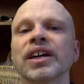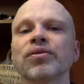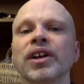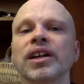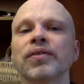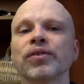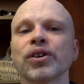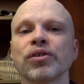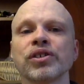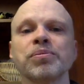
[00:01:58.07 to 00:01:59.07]
get ready for
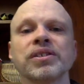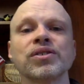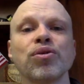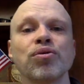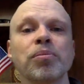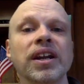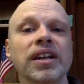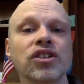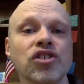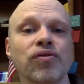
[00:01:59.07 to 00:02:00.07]
Christmas through
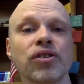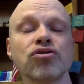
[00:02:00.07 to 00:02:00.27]
many different